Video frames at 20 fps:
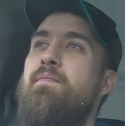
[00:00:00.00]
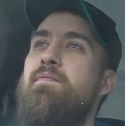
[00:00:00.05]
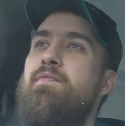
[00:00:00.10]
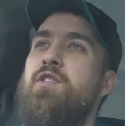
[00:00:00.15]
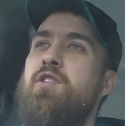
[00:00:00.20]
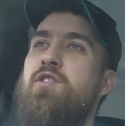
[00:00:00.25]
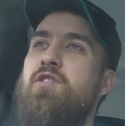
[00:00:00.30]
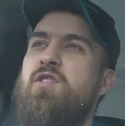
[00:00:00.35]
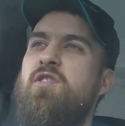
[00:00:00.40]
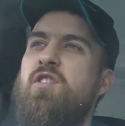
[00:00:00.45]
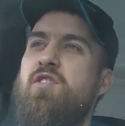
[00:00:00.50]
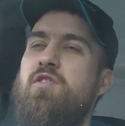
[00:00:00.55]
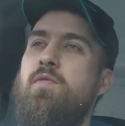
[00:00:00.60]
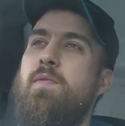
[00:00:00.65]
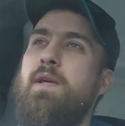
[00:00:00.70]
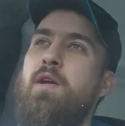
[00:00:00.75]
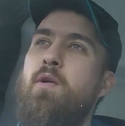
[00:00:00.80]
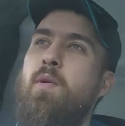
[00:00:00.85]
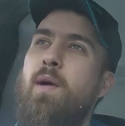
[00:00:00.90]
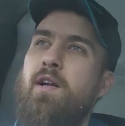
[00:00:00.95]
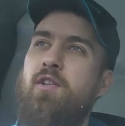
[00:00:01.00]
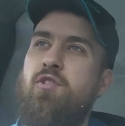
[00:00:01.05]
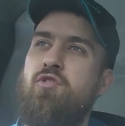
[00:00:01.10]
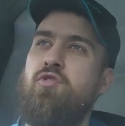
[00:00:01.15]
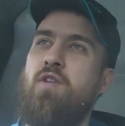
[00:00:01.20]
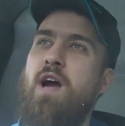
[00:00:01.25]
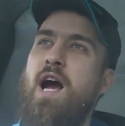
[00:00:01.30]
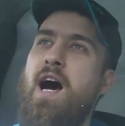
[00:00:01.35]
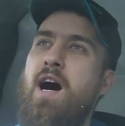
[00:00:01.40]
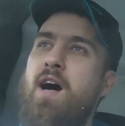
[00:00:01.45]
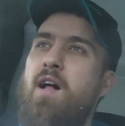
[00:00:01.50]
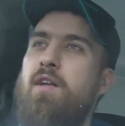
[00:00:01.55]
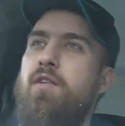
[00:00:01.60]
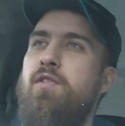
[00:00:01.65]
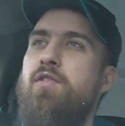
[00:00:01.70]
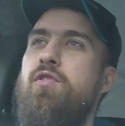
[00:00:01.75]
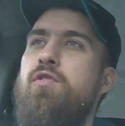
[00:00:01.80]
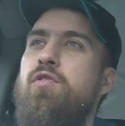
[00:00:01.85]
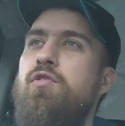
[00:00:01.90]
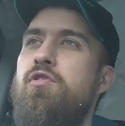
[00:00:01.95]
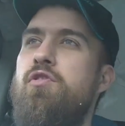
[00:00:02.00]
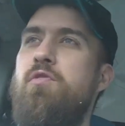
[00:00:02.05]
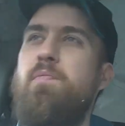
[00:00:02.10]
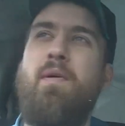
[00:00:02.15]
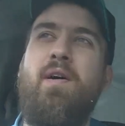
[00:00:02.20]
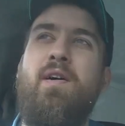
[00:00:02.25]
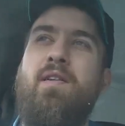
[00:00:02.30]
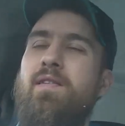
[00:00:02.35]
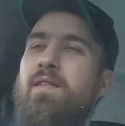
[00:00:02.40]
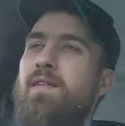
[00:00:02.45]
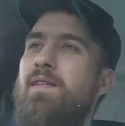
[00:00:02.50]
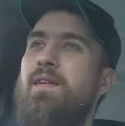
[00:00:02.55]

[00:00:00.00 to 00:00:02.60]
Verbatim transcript: just a wee quick trial used, but